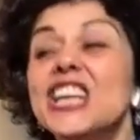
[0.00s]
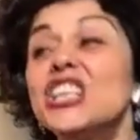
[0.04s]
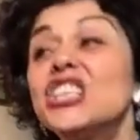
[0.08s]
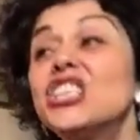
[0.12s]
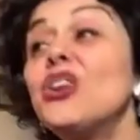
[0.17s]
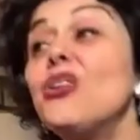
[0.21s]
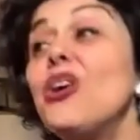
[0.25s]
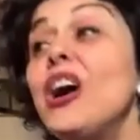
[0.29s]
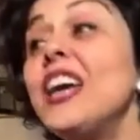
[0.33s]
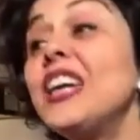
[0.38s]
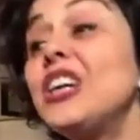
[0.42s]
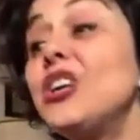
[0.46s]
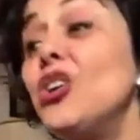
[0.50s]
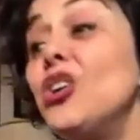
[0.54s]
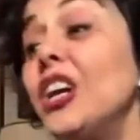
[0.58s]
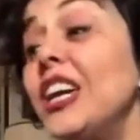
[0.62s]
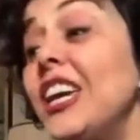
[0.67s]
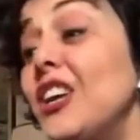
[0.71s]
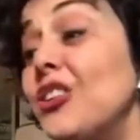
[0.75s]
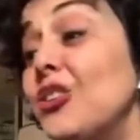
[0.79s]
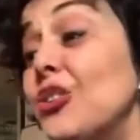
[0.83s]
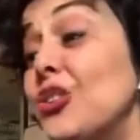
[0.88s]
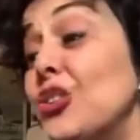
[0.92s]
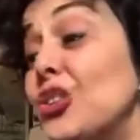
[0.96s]
So I got
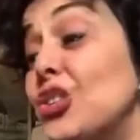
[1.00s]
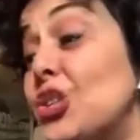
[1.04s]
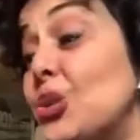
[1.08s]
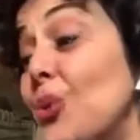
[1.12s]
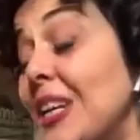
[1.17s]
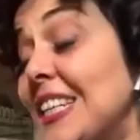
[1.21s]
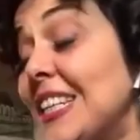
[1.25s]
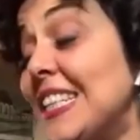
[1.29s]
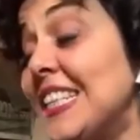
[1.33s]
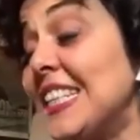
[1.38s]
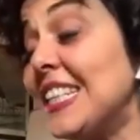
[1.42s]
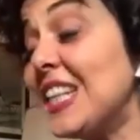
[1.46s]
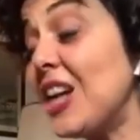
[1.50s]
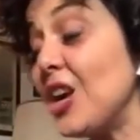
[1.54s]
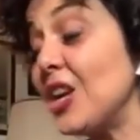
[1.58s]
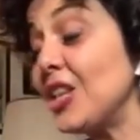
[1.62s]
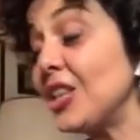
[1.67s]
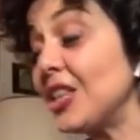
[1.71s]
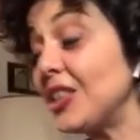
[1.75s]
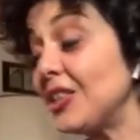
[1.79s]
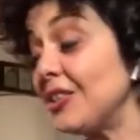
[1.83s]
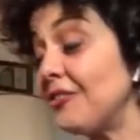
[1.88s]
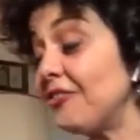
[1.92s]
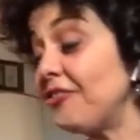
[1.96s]
here on the
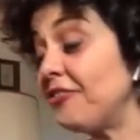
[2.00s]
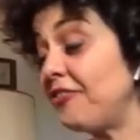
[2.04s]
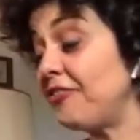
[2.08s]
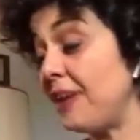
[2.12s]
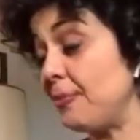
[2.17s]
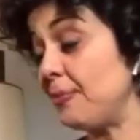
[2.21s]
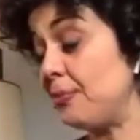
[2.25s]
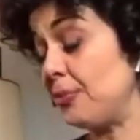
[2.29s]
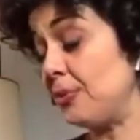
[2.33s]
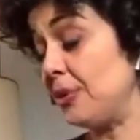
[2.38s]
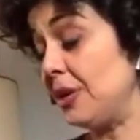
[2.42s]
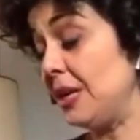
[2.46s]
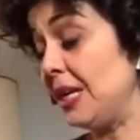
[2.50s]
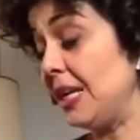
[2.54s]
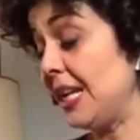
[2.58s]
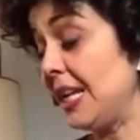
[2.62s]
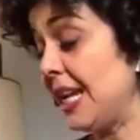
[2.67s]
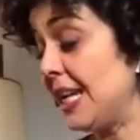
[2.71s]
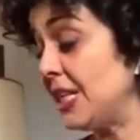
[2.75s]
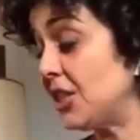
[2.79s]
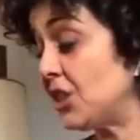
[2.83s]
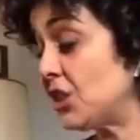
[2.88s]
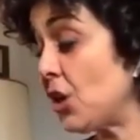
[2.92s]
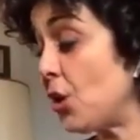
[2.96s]
twenty-ninth of February,
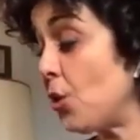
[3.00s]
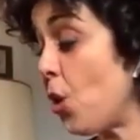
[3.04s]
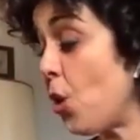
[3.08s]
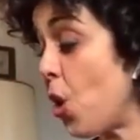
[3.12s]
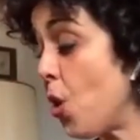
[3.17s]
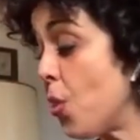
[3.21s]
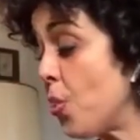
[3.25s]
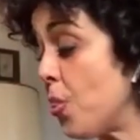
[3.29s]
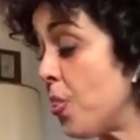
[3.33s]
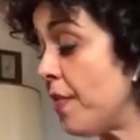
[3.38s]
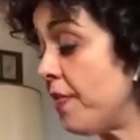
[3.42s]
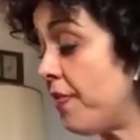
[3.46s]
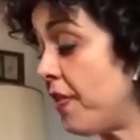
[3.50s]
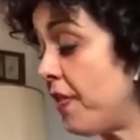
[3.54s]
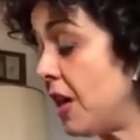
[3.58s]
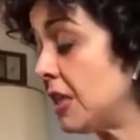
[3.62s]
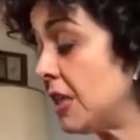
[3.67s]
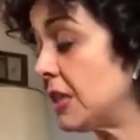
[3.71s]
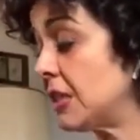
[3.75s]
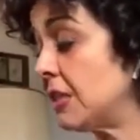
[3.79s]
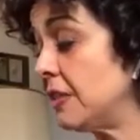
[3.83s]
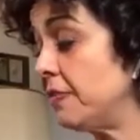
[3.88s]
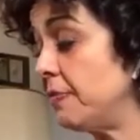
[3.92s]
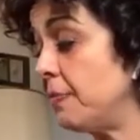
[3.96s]
Kelly, so on the
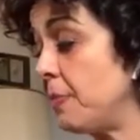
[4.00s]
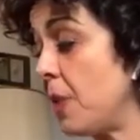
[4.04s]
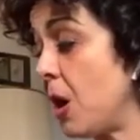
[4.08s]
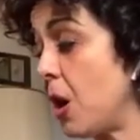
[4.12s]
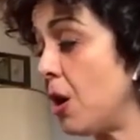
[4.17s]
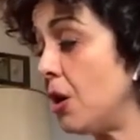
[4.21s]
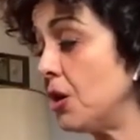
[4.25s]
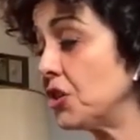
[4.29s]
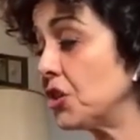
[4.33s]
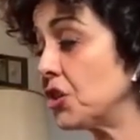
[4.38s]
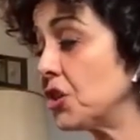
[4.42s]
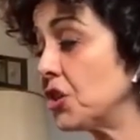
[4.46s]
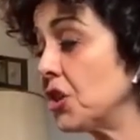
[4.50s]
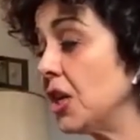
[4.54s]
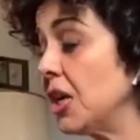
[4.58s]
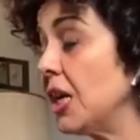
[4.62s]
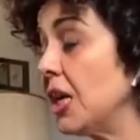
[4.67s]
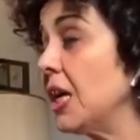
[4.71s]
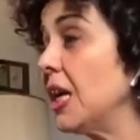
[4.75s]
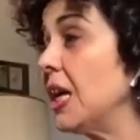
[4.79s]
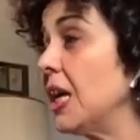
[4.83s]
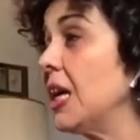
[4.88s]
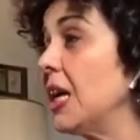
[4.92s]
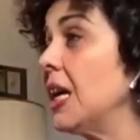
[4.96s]
first of March,
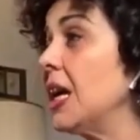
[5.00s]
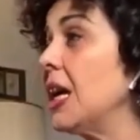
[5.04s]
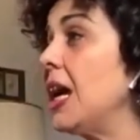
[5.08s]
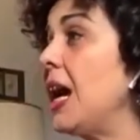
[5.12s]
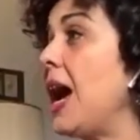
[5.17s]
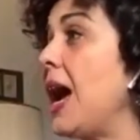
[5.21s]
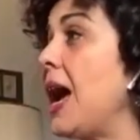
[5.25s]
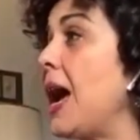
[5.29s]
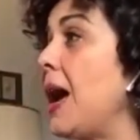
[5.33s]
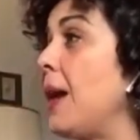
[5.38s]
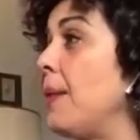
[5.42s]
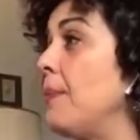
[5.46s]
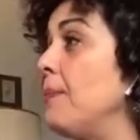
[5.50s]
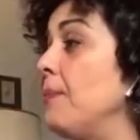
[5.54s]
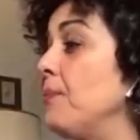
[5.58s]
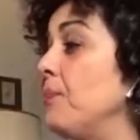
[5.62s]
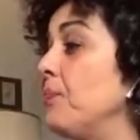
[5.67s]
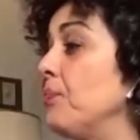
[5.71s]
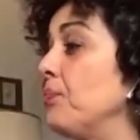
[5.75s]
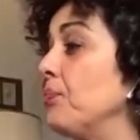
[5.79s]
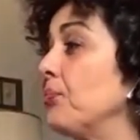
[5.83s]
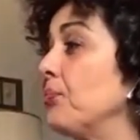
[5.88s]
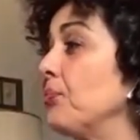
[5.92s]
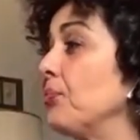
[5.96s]
Um,
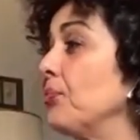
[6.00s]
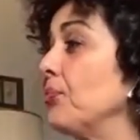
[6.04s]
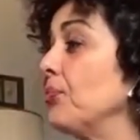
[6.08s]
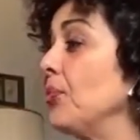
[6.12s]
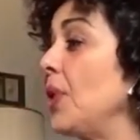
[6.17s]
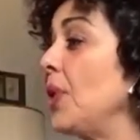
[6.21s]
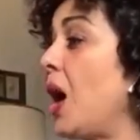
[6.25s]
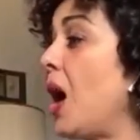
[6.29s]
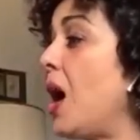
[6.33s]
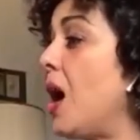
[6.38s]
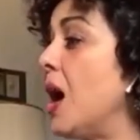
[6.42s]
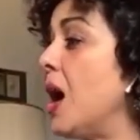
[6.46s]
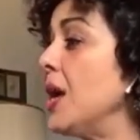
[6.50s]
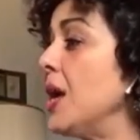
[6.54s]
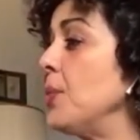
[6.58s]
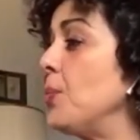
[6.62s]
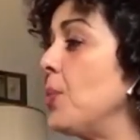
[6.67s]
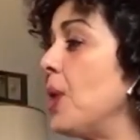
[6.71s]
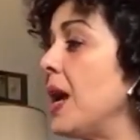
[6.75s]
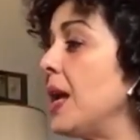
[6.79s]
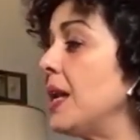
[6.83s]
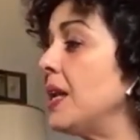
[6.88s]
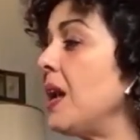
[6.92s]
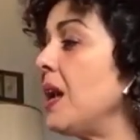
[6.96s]
I
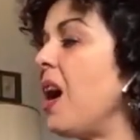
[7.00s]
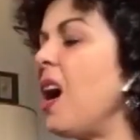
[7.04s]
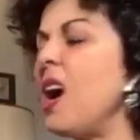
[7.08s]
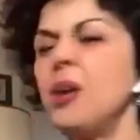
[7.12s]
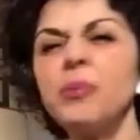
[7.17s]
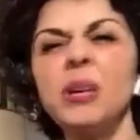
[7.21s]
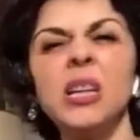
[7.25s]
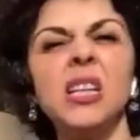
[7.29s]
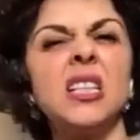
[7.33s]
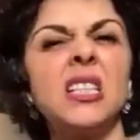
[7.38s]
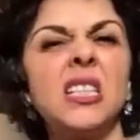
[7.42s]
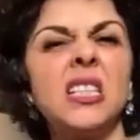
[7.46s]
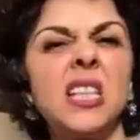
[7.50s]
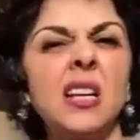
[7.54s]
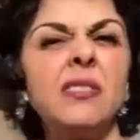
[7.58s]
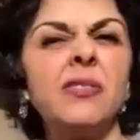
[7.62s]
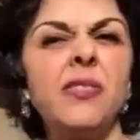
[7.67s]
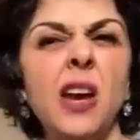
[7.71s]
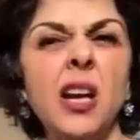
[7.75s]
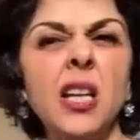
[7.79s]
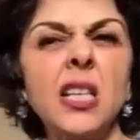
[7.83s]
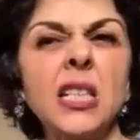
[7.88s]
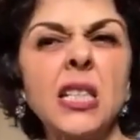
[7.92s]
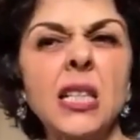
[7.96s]
went, I'm going to
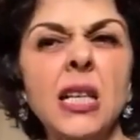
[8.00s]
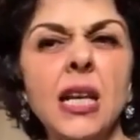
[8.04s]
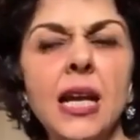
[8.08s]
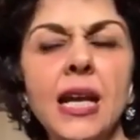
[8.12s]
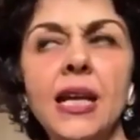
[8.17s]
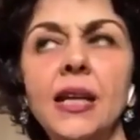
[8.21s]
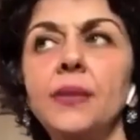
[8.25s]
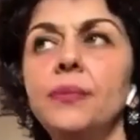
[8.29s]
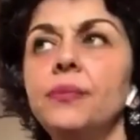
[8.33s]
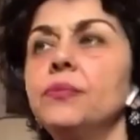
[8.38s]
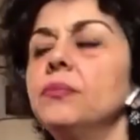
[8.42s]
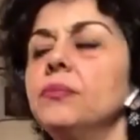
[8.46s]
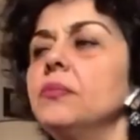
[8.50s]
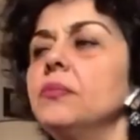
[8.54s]
self-isolate